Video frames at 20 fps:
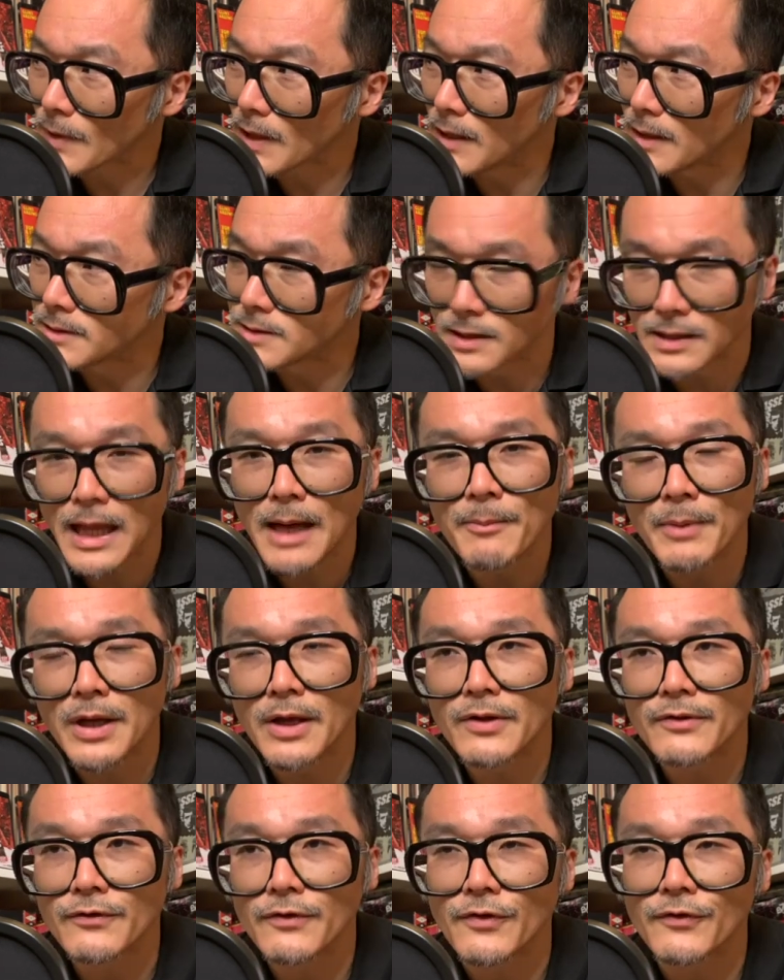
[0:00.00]

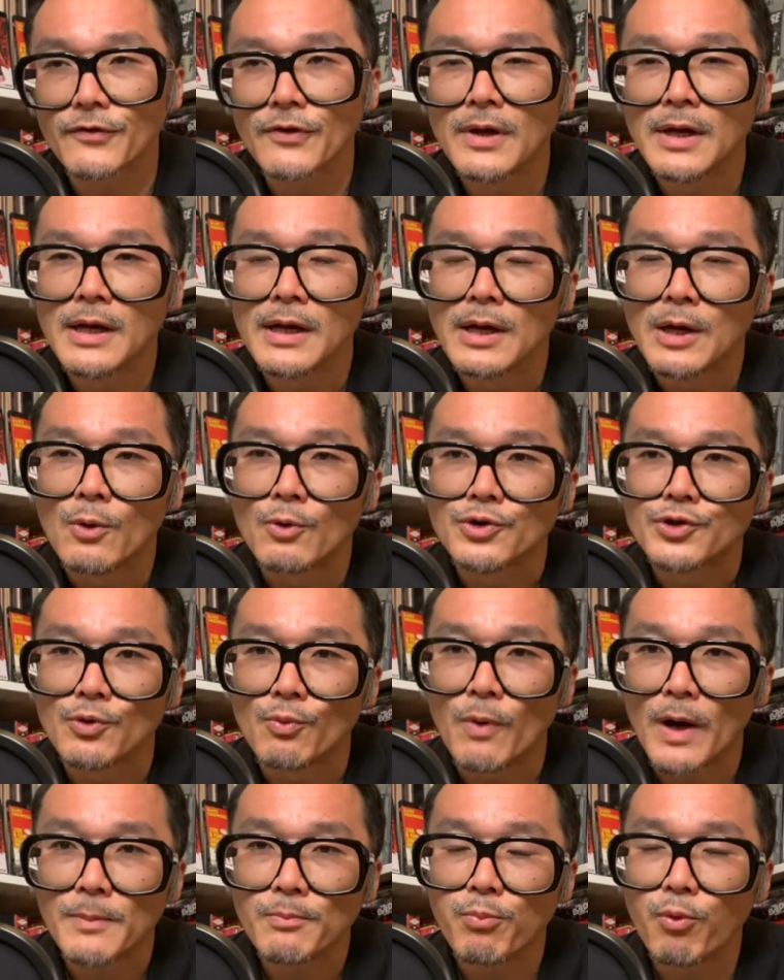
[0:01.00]
dilemmas is to
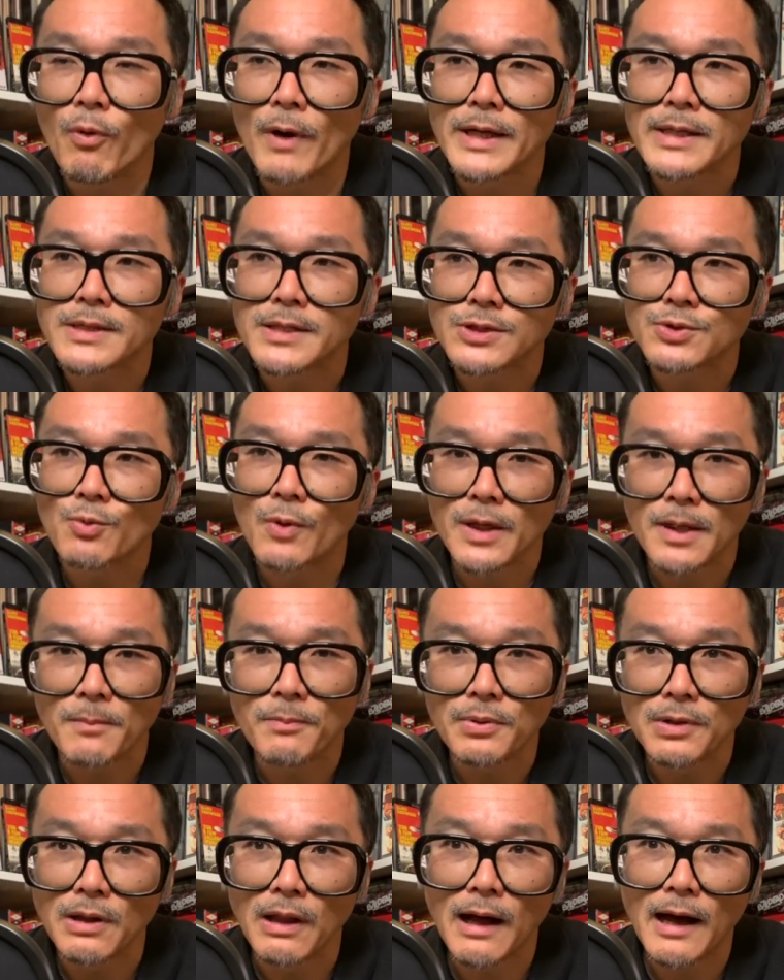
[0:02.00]
what point does one
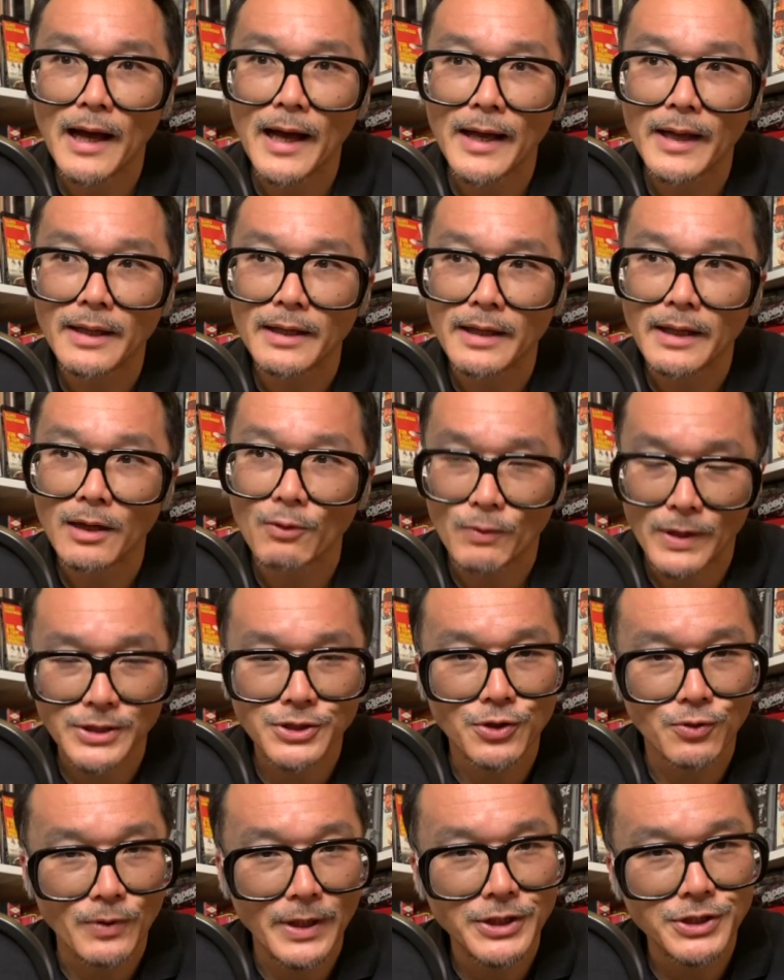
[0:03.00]
apply a
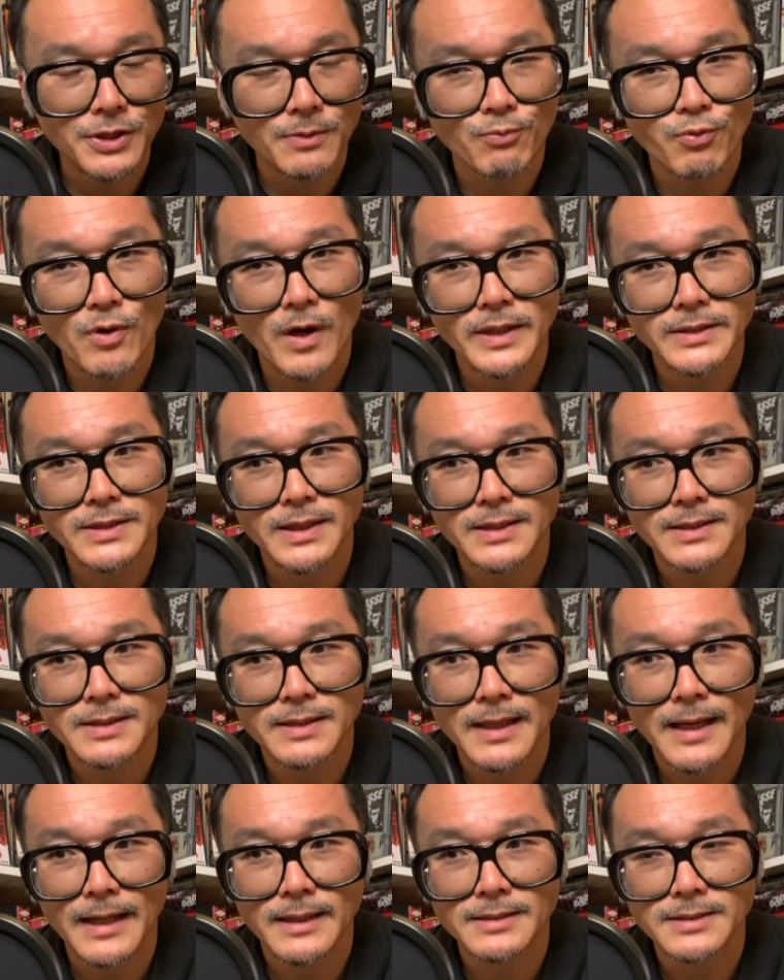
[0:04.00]
restoration process
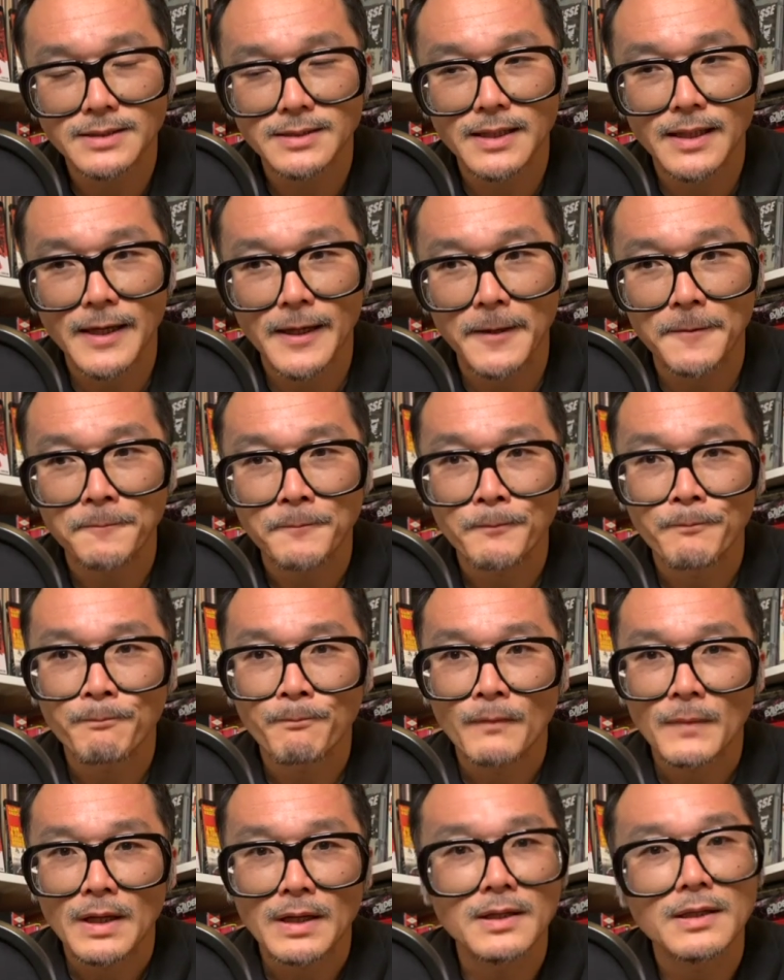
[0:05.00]
that, say,
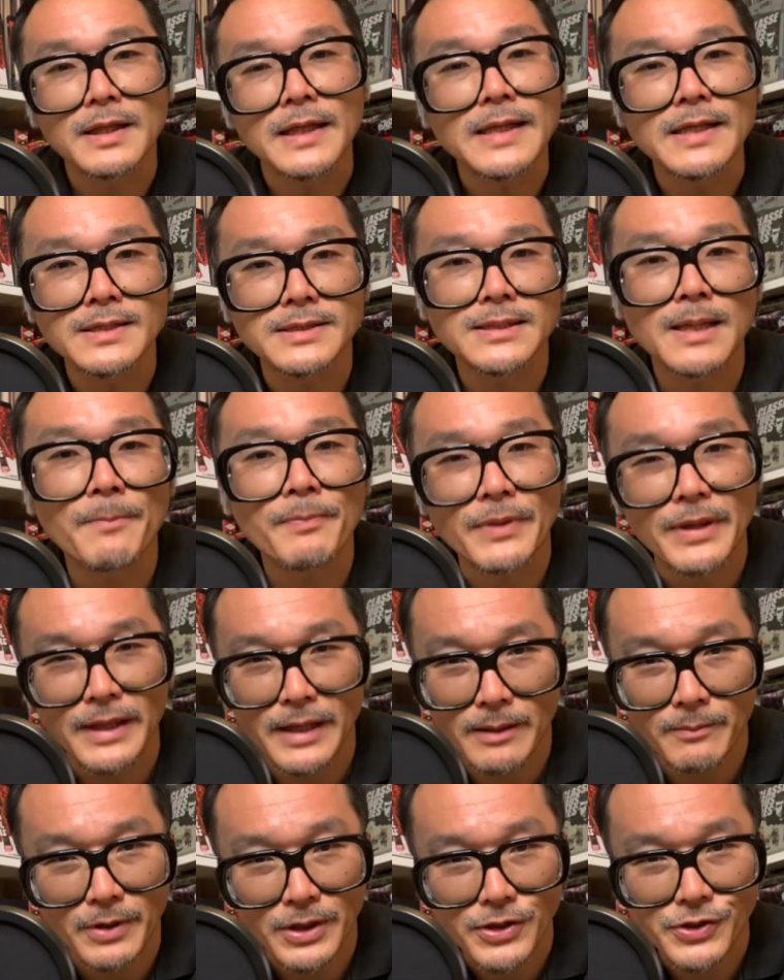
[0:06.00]
cleans up the
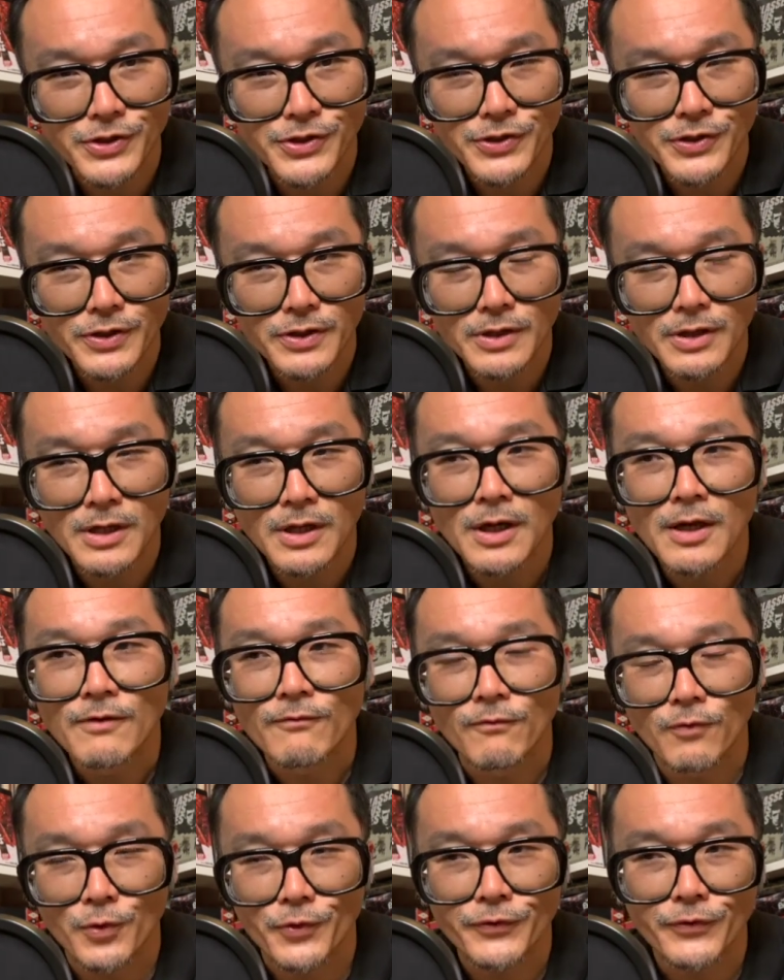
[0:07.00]
image
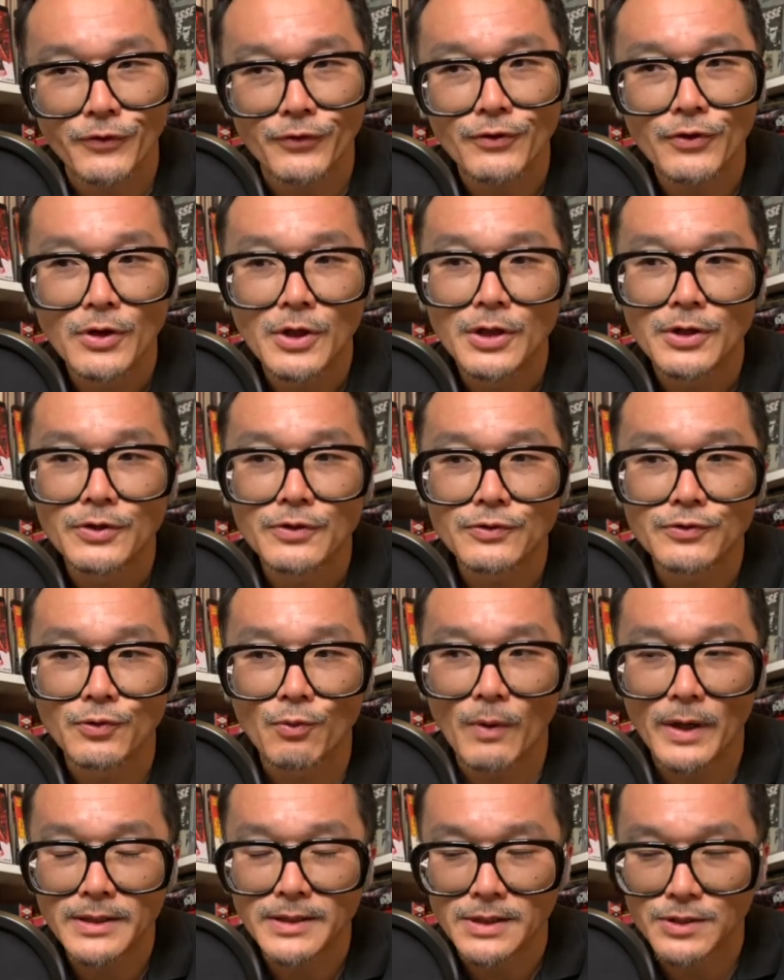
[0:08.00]
versus to
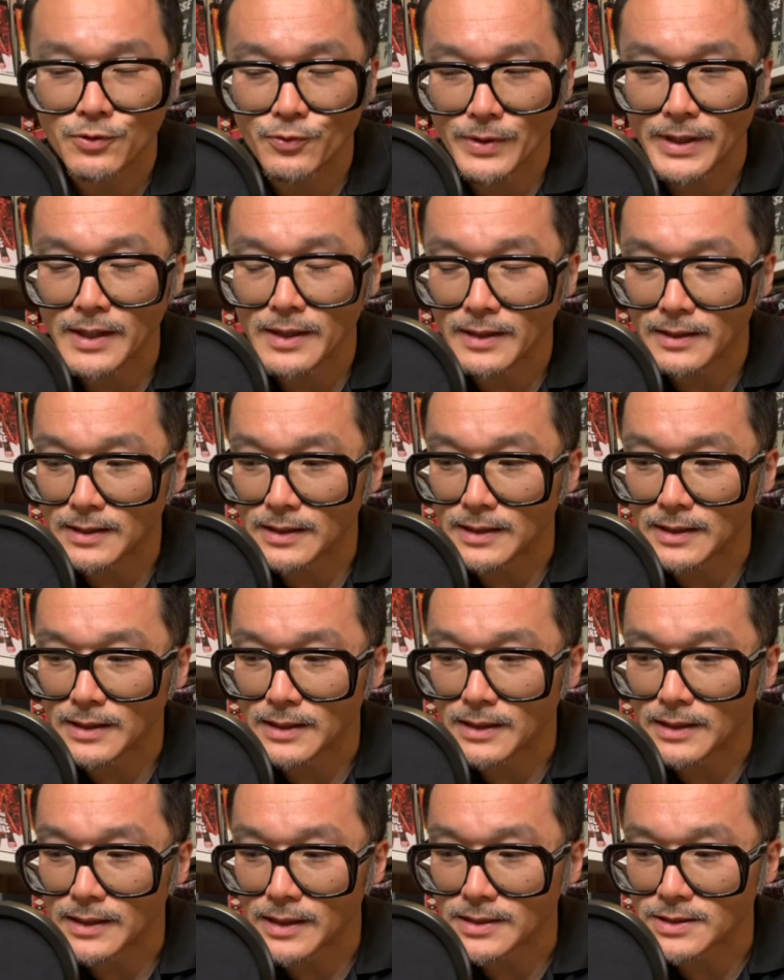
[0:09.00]
what degree
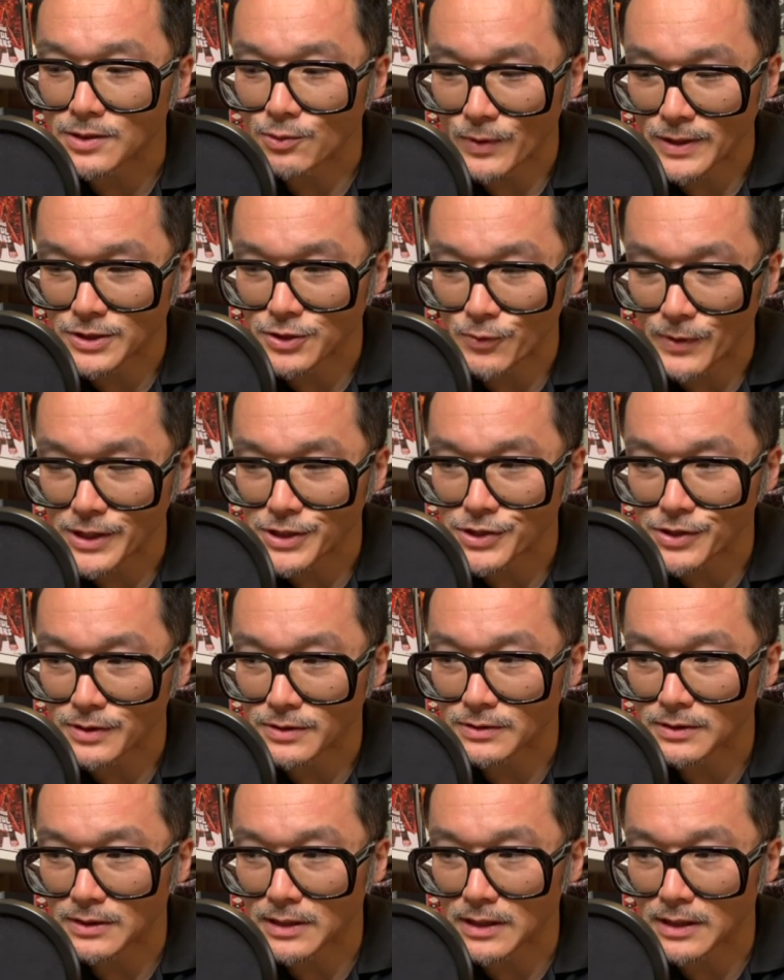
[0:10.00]
is the restoration